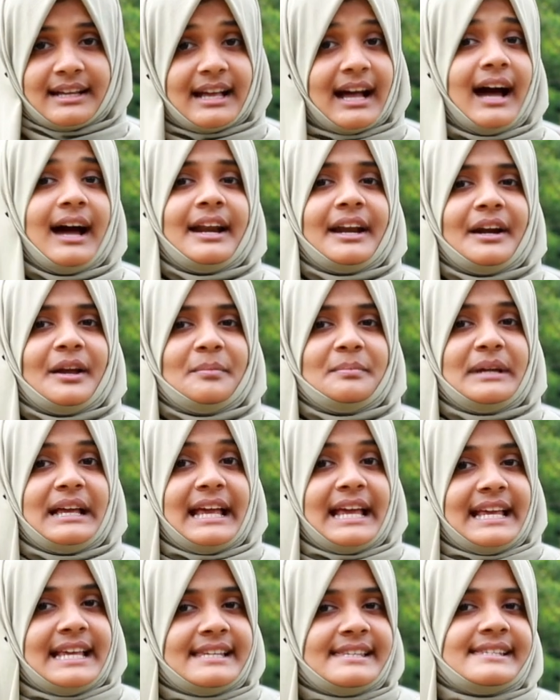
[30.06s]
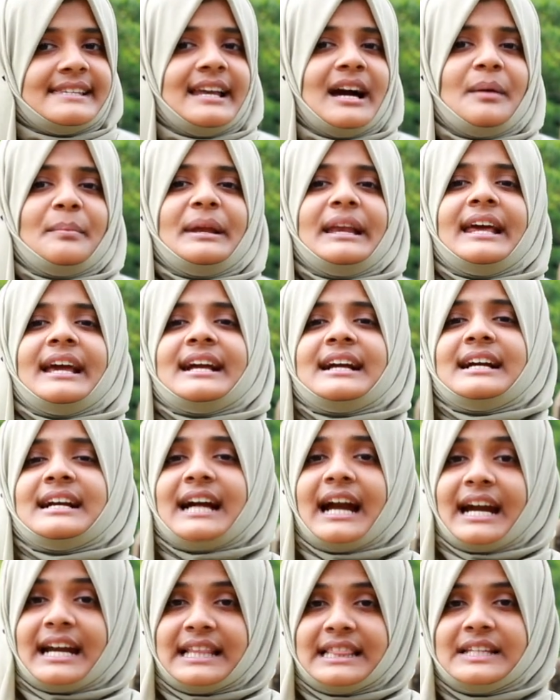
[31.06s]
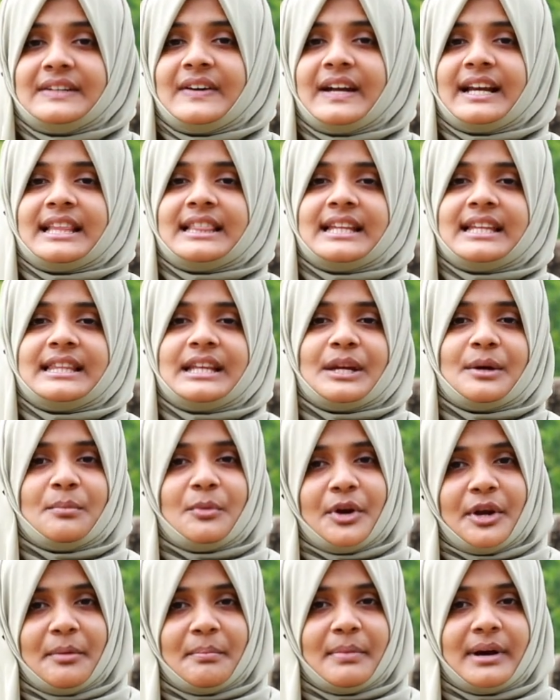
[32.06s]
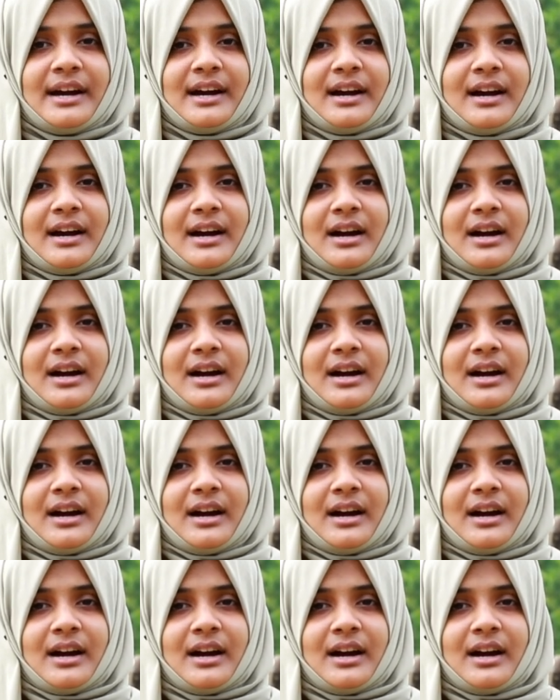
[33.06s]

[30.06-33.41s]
Karanam Islamilekku kadannu varunnathinu munpu